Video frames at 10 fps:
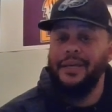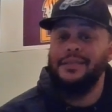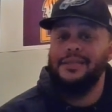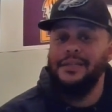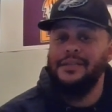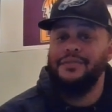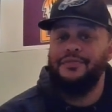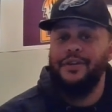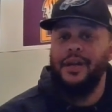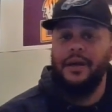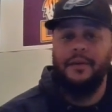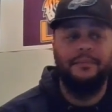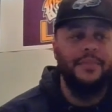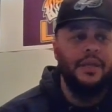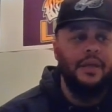mid season for
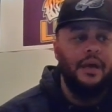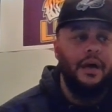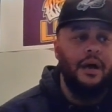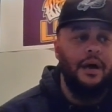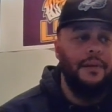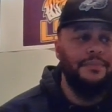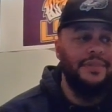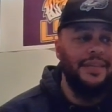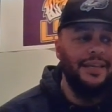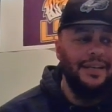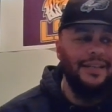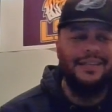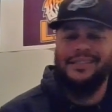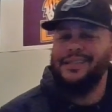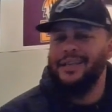them. Um,
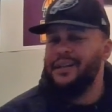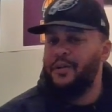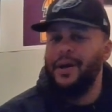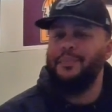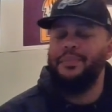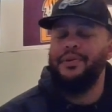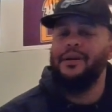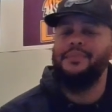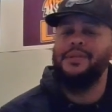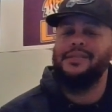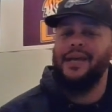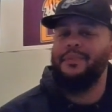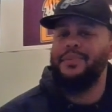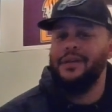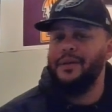Thielen is, didn't quite put up the
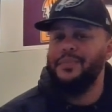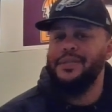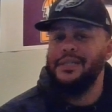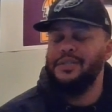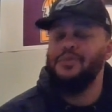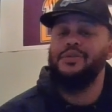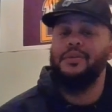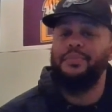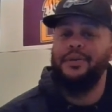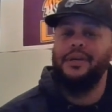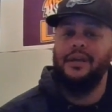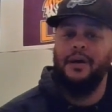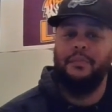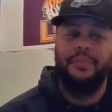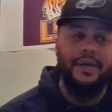type of numbers he's used to putting
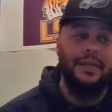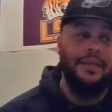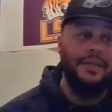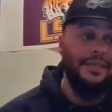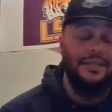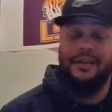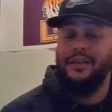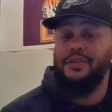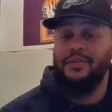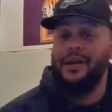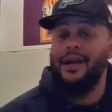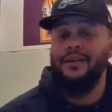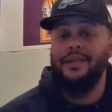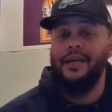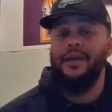up, but he's still a threat
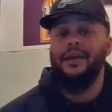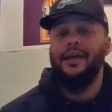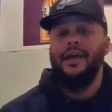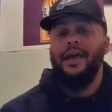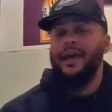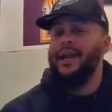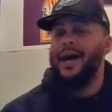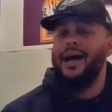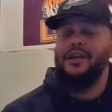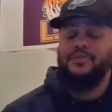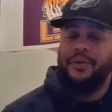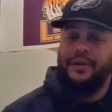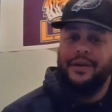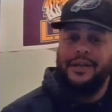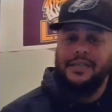out there. And
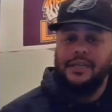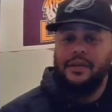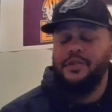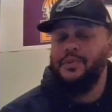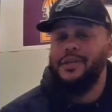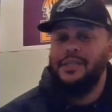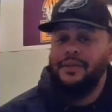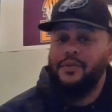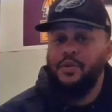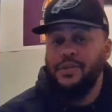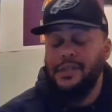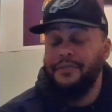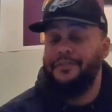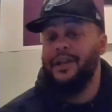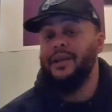Osborn is, is a receiver who's
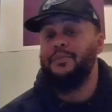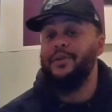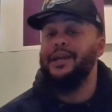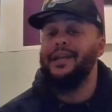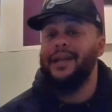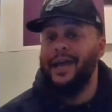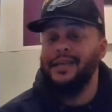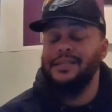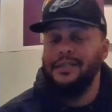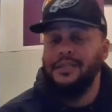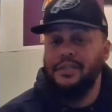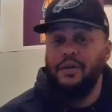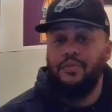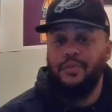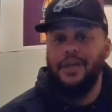developed really nicely to
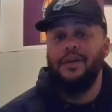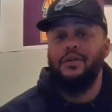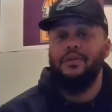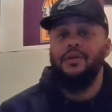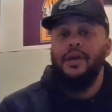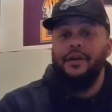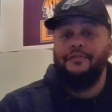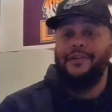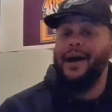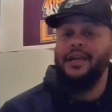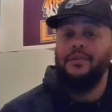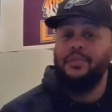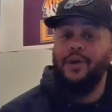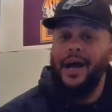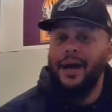a real
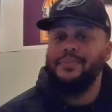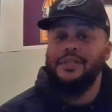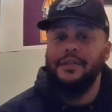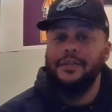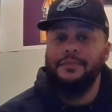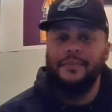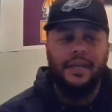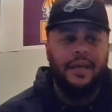valuable option.